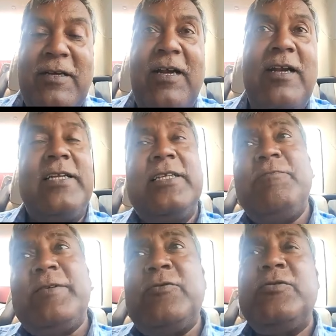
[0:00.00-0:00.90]
and let
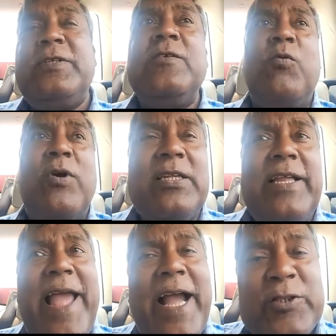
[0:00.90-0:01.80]
them try to think what they
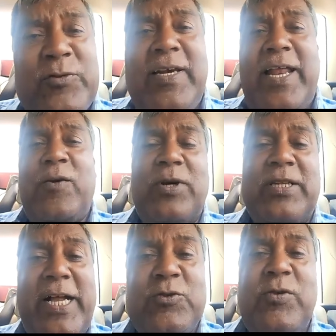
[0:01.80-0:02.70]
actually like, what they
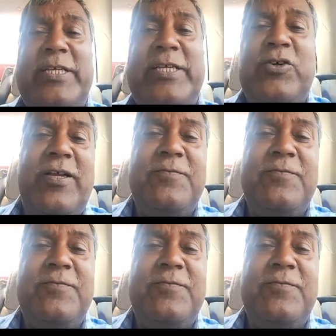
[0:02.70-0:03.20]
actually enjoy.